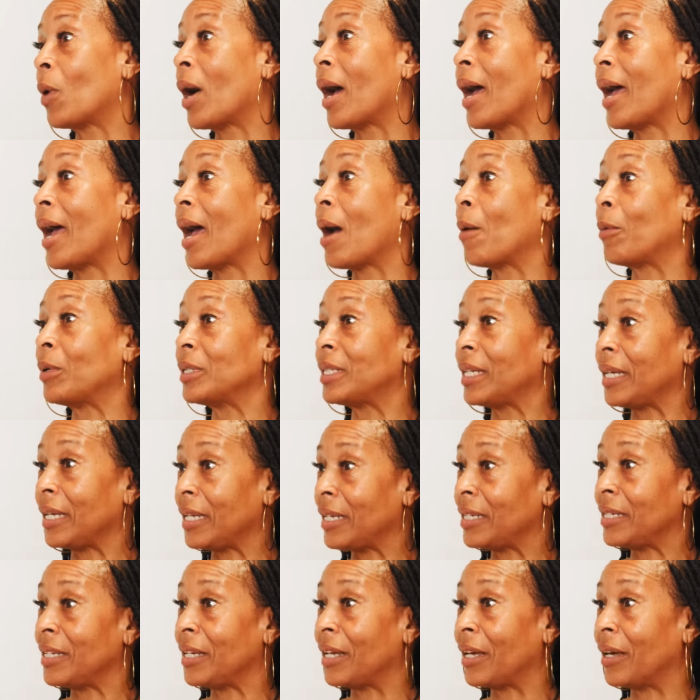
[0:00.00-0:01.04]
why I went to
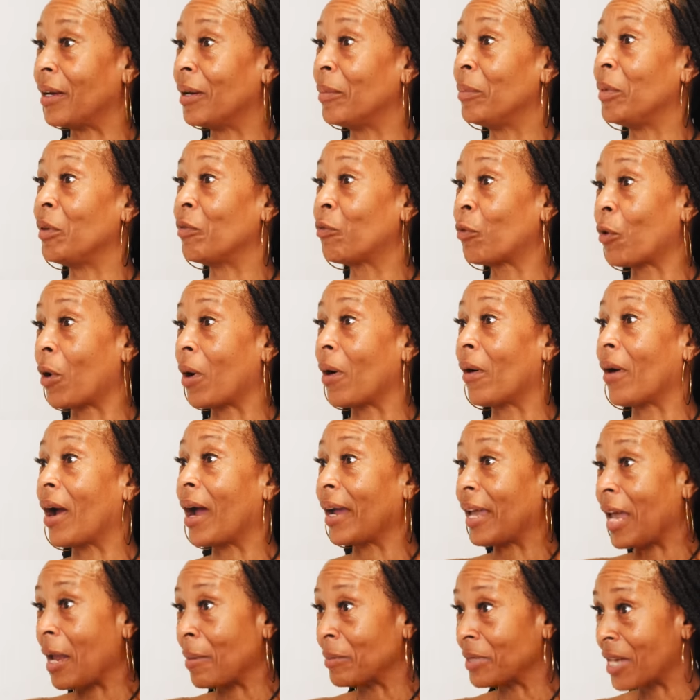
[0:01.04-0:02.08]
India before I
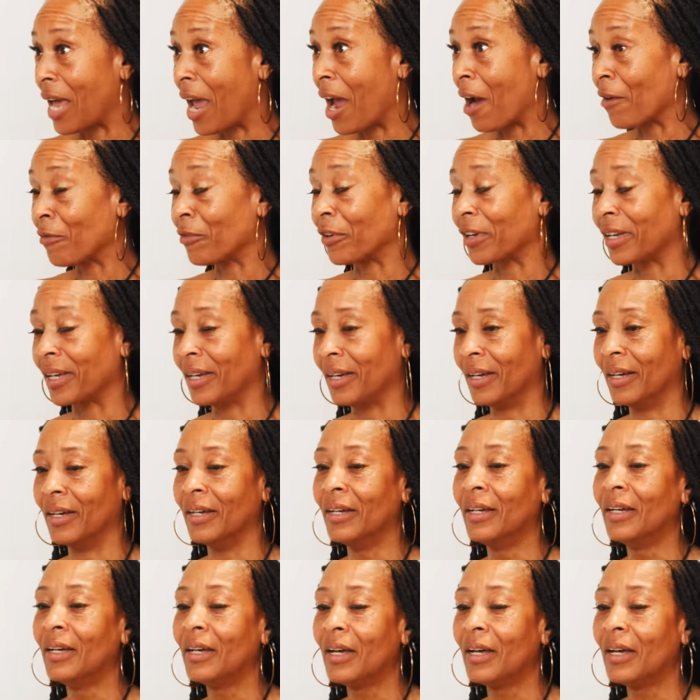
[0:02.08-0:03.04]
came to Africa.